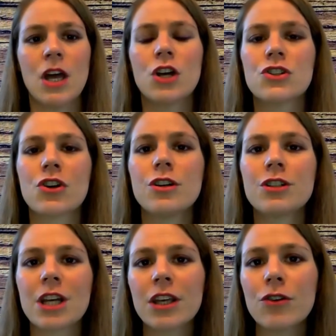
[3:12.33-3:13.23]
So
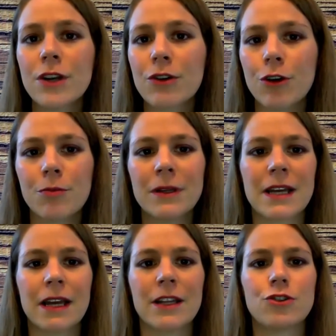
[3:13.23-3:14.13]
check your recruitment
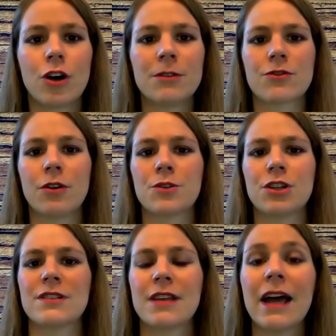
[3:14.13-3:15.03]
and your job
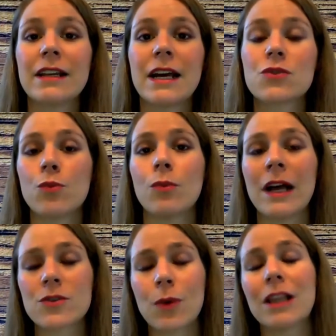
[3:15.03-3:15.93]
descriptions, and
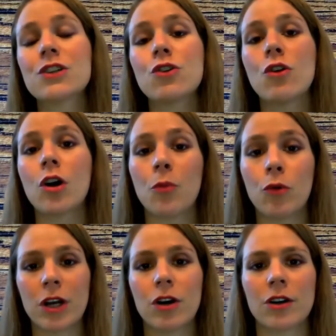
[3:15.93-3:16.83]
as well as your
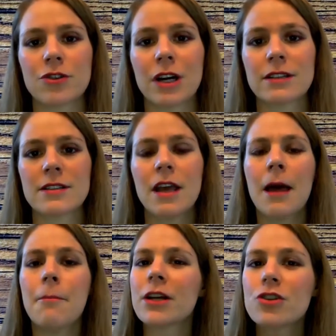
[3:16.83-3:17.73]
onboarding contracts.
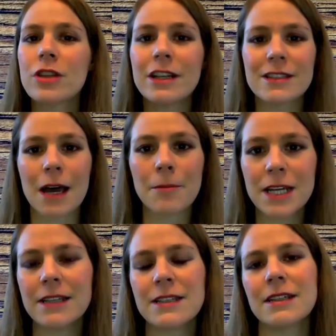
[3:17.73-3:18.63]
Make sure that it's
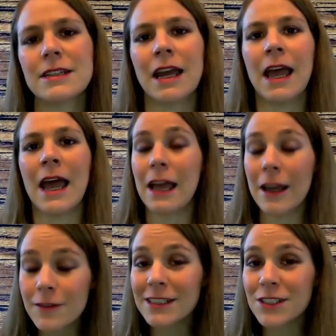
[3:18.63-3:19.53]
updated.
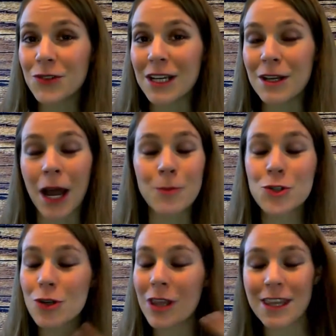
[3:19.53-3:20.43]
If necessary, I'm
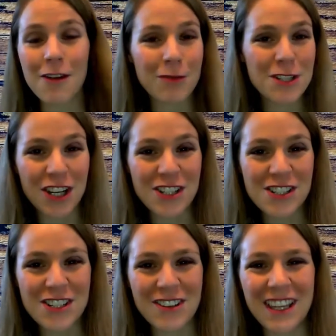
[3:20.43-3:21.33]
sure that there have been changes
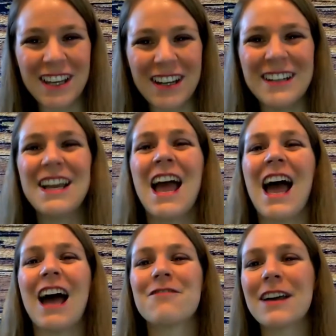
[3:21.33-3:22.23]
during the year,
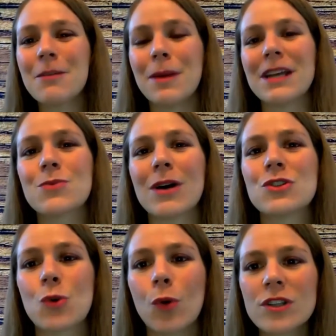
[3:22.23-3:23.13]
and find the best ways
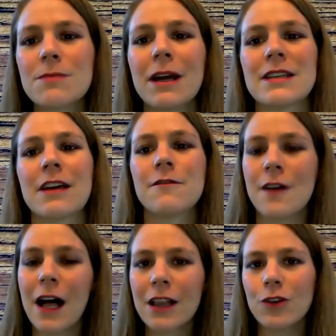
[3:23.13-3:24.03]
to automate and
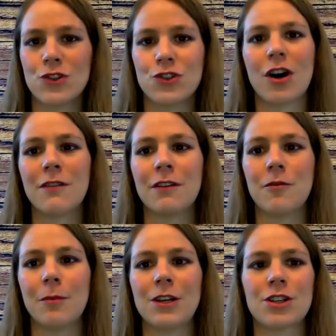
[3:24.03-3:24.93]
file your staff
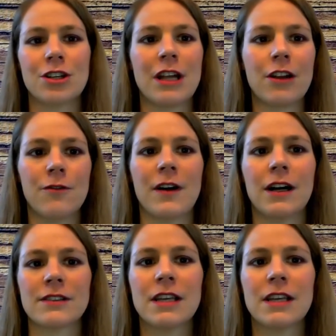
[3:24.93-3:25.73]
information and your files